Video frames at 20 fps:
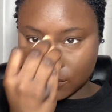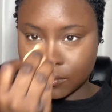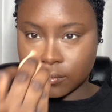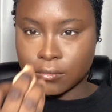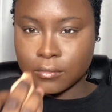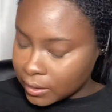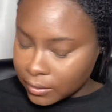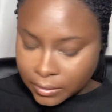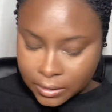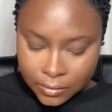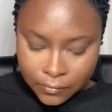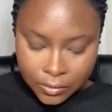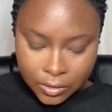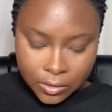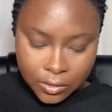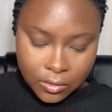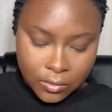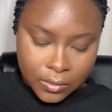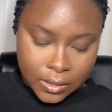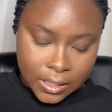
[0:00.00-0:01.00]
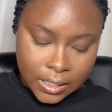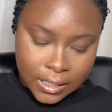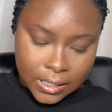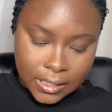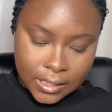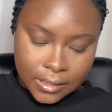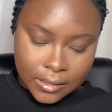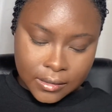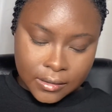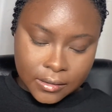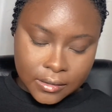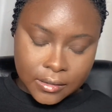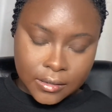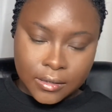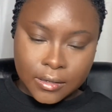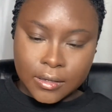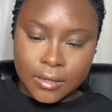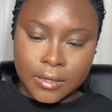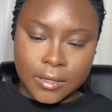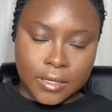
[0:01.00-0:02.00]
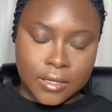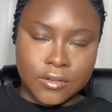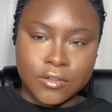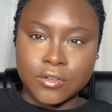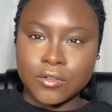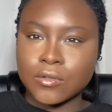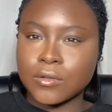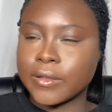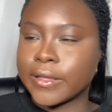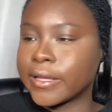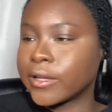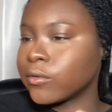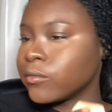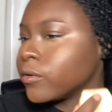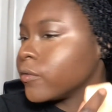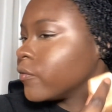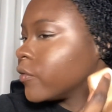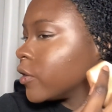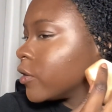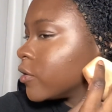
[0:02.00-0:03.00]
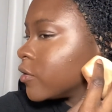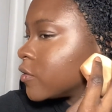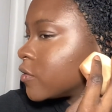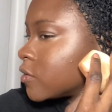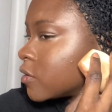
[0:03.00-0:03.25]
I'll even go in and do like reverse